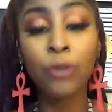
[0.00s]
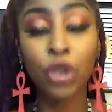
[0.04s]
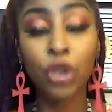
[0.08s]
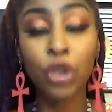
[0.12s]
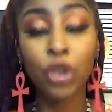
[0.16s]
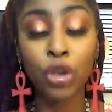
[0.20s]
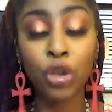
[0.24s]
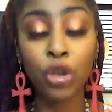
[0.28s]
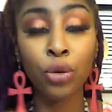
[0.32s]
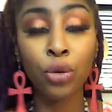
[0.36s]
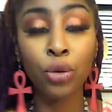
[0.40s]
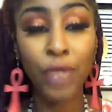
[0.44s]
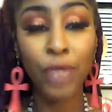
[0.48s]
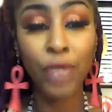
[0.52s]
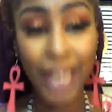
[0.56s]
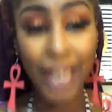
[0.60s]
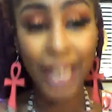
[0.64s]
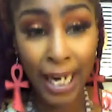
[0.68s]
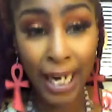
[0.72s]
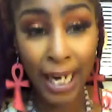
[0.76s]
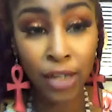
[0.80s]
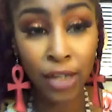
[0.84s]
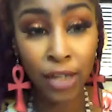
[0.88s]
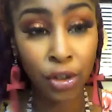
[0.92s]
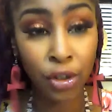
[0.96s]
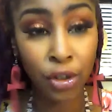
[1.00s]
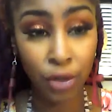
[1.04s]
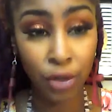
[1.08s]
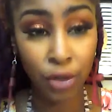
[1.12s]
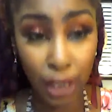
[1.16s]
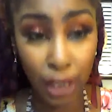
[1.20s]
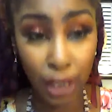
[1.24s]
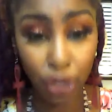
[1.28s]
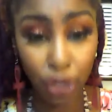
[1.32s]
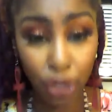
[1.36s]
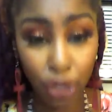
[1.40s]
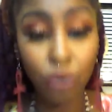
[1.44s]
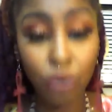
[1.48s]
you the answers
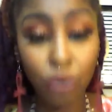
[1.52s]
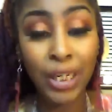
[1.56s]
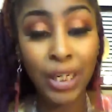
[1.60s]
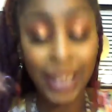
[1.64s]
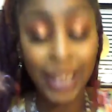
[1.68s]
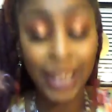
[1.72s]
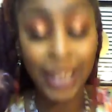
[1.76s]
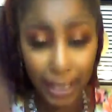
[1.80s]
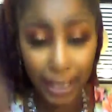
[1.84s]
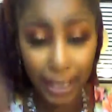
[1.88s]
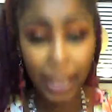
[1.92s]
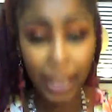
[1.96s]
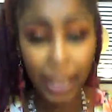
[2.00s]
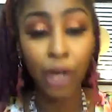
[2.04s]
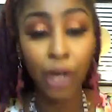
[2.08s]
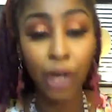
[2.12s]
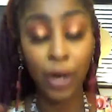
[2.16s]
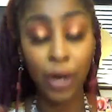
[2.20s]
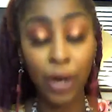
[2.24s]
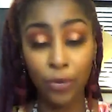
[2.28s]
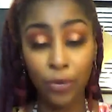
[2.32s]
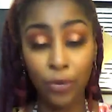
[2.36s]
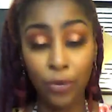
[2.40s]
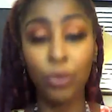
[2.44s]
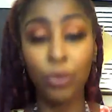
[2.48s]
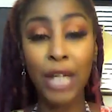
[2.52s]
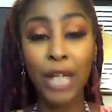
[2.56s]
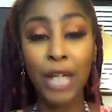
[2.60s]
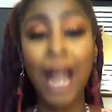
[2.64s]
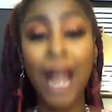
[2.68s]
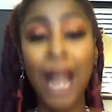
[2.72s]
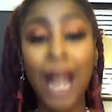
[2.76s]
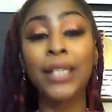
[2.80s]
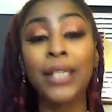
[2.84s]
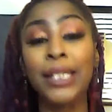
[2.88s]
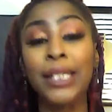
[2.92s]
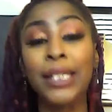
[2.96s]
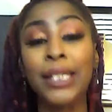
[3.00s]
that you need here in the
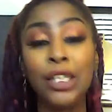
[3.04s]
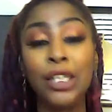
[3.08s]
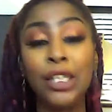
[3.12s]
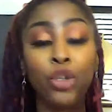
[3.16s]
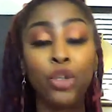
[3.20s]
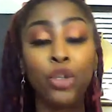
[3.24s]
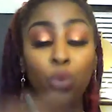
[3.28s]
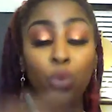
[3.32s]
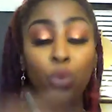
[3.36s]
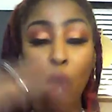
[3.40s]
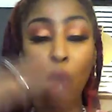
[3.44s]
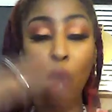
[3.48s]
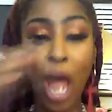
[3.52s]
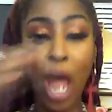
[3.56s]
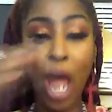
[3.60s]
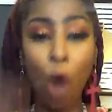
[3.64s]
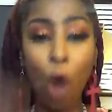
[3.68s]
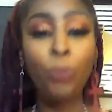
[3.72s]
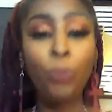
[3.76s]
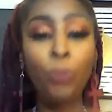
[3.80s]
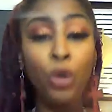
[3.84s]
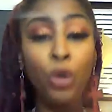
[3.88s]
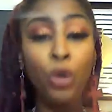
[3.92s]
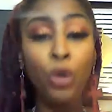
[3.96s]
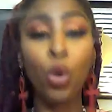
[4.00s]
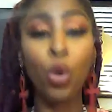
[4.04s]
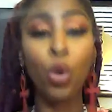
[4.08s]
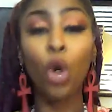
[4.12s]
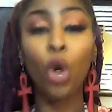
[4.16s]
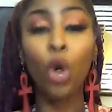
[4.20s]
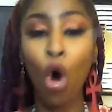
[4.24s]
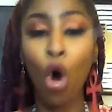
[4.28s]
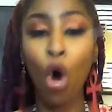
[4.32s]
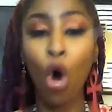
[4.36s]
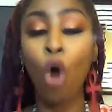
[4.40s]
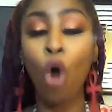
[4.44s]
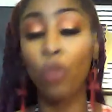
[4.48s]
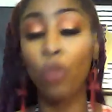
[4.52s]
reality to help you
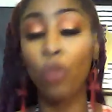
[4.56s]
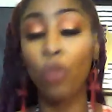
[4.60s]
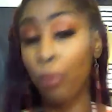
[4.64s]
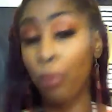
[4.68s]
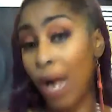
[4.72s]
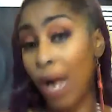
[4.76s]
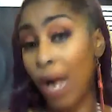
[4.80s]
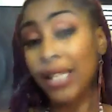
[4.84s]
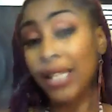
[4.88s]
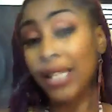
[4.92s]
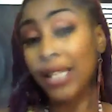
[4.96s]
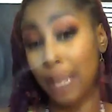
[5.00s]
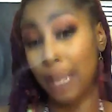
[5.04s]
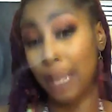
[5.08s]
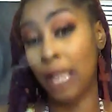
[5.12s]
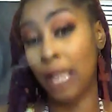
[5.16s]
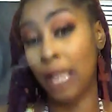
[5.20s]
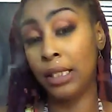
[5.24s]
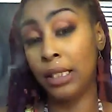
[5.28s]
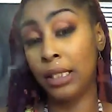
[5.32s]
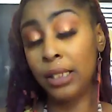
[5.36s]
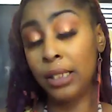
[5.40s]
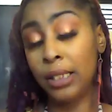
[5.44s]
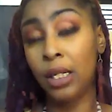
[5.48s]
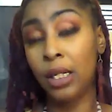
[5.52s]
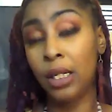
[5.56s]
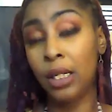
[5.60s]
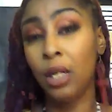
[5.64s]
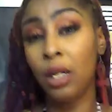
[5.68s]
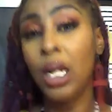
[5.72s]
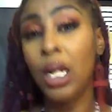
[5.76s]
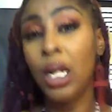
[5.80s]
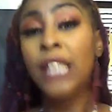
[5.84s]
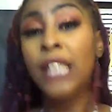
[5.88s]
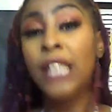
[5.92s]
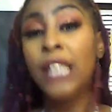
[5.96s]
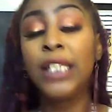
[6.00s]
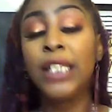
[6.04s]
along the process.
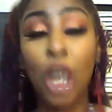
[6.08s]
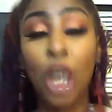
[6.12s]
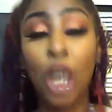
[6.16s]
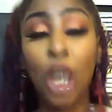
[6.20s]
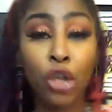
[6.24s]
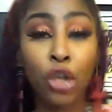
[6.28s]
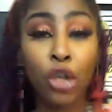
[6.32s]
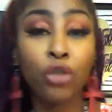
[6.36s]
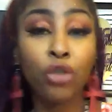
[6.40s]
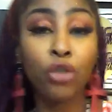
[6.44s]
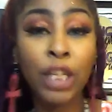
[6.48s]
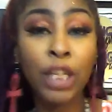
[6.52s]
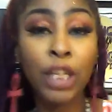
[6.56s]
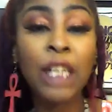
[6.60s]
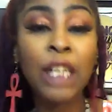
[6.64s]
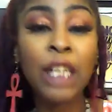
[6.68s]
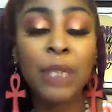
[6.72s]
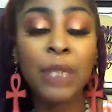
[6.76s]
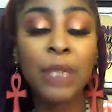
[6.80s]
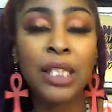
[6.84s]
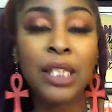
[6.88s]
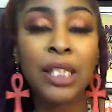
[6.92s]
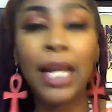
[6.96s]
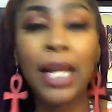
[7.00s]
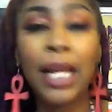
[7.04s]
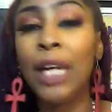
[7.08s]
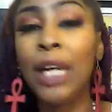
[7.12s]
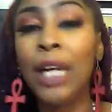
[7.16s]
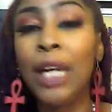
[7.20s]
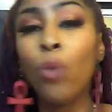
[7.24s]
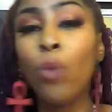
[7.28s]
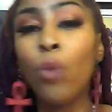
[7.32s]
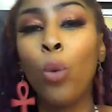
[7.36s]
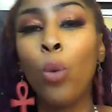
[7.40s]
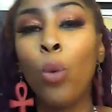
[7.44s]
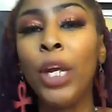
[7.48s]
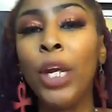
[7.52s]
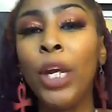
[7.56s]
See, our dream state
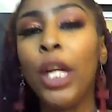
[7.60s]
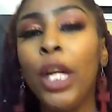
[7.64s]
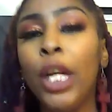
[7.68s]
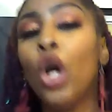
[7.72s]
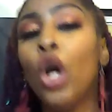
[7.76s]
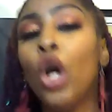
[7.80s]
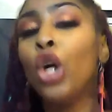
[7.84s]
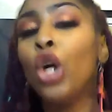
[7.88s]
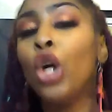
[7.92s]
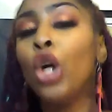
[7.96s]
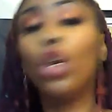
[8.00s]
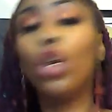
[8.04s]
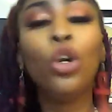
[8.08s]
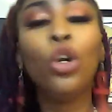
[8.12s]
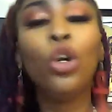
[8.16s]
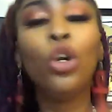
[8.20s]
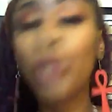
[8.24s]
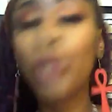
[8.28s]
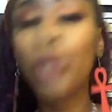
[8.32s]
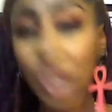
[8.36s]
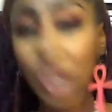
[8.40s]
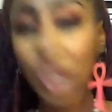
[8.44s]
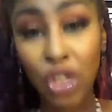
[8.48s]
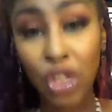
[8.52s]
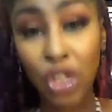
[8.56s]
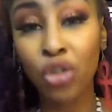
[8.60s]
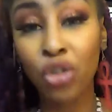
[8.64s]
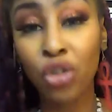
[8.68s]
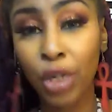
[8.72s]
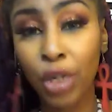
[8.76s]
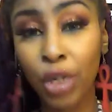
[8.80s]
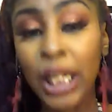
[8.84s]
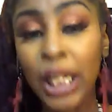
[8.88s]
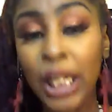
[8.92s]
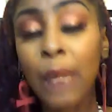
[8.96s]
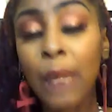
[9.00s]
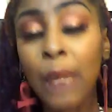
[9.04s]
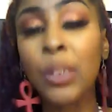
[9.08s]
when we lucid
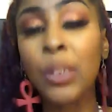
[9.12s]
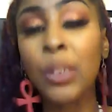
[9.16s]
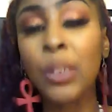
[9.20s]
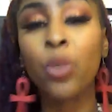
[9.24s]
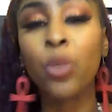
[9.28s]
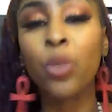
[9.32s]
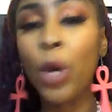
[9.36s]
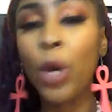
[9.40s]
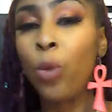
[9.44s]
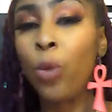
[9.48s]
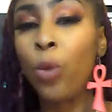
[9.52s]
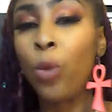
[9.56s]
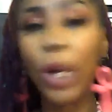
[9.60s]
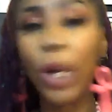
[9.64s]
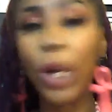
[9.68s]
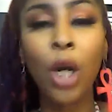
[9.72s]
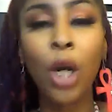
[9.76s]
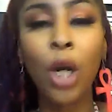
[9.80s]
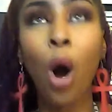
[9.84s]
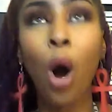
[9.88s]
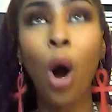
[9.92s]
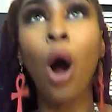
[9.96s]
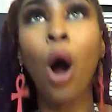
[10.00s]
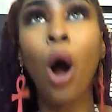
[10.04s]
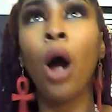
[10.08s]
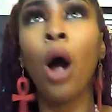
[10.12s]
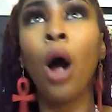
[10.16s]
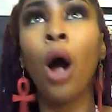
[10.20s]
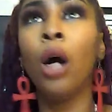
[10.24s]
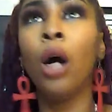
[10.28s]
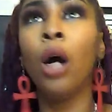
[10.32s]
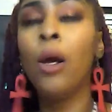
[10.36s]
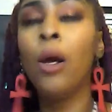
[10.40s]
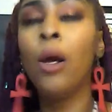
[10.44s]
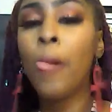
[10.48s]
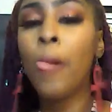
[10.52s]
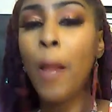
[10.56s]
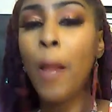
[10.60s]
dream is when we are
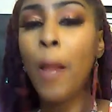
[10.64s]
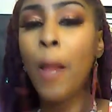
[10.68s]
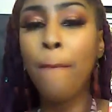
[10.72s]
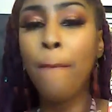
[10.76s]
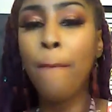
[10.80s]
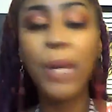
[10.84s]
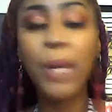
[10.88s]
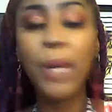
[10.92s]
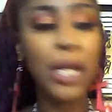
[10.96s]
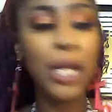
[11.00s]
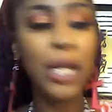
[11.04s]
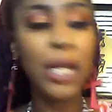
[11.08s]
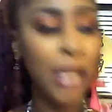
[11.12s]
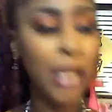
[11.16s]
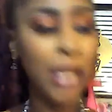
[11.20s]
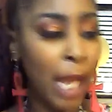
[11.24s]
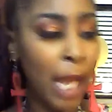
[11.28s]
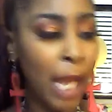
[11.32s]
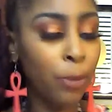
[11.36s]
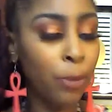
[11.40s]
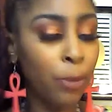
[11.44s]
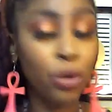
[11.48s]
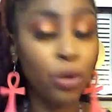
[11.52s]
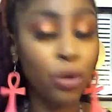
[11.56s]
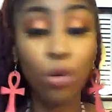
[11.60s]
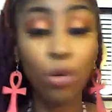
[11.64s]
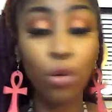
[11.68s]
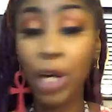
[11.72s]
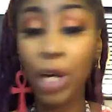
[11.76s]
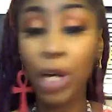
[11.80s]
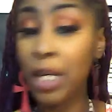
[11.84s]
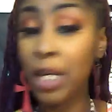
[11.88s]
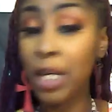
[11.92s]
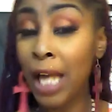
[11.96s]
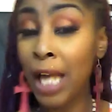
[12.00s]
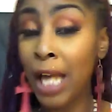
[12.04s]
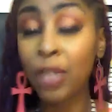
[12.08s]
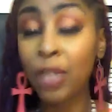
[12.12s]
being able to
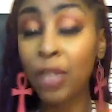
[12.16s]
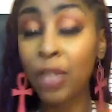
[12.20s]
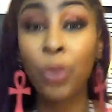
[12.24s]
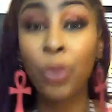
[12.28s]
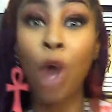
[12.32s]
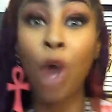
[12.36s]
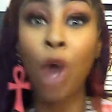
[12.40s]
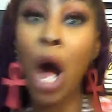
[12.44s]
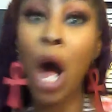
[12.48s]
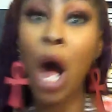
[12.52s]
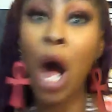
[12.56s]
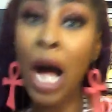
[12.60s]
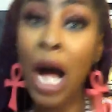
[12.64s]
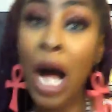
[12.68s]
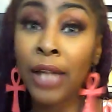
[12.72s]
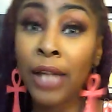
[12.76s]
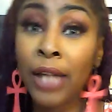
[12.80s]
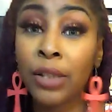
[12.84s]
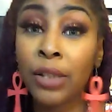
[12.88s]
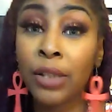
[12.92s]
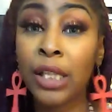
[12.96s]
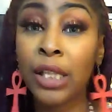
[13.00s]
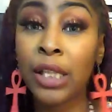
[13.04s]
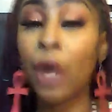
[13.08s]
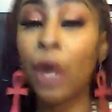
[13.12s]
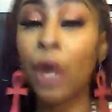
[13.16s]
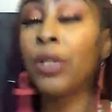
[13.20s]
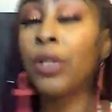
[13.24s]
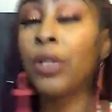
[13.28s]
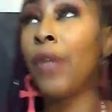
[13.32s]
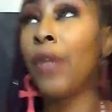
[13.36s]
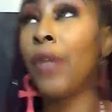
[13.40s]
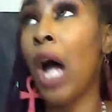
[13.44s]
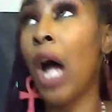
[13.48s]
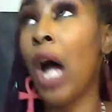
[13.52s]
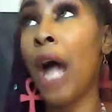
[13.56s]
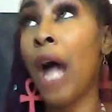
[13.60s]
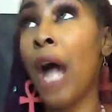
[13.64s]
connect with our higher selves and the
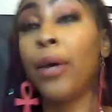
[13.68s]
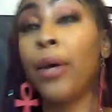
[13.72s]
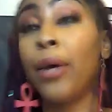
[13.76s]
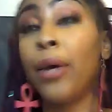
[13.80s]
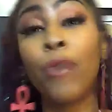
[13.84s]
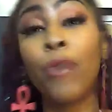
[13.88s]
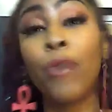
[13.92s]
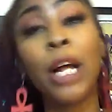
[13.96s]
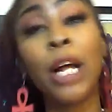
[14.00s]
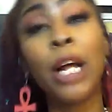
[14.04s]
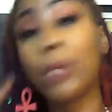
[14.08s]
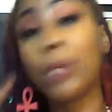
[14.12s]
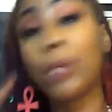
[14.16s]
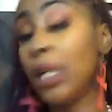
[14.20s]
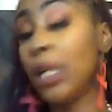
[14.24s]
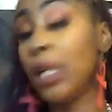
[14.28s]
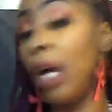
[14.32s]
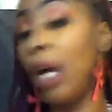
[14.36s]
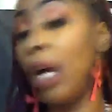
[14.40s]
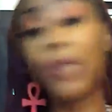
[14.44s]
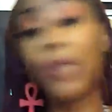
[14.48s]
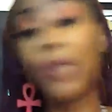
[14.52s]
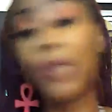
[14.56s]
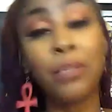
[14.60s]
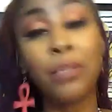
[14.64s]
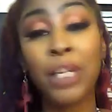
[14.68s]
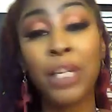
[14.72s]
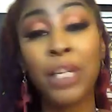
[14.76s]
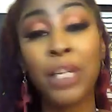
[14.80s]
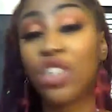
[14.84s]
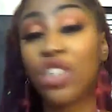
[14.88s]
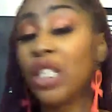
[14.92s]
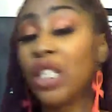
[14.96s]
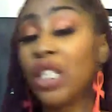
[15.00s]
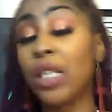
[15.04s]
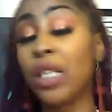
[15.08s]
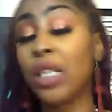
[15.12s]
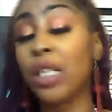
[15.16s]
higher realms and the other
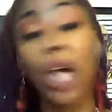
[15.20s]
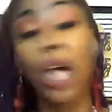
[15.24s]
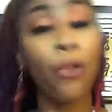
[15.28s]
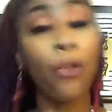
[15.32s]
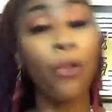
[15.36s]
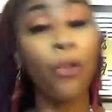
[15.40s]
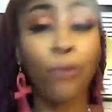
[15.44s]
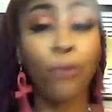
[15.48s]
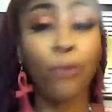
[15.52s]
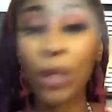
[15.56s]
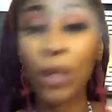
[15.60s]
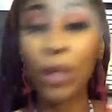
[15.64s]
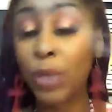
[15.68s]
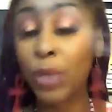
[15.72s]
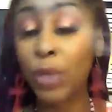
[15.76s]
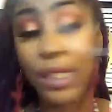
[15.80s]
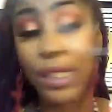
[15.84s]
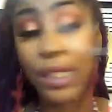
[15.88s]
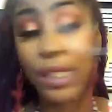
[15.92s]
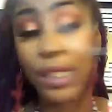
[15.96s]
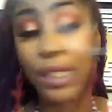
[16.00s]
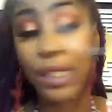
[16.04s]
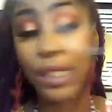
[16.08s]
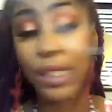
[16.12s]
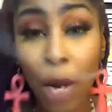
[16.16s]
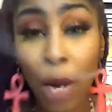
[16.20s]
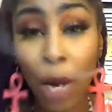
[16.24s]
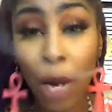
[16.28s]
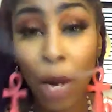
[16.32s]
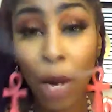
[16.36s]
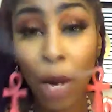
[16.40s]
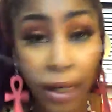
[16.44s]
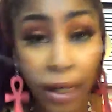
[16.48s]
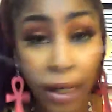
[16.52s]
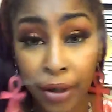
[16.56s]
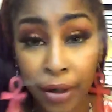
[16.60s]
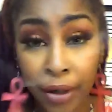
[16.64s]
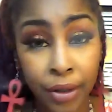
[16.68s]
dimensions and the other frequencies
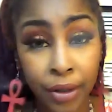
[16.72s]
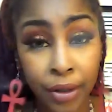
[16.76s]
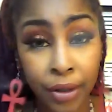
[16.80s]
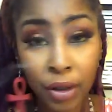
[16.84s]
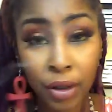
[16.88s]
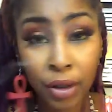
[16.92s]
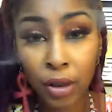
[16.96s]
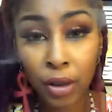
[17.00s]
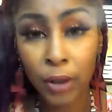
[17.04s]
out here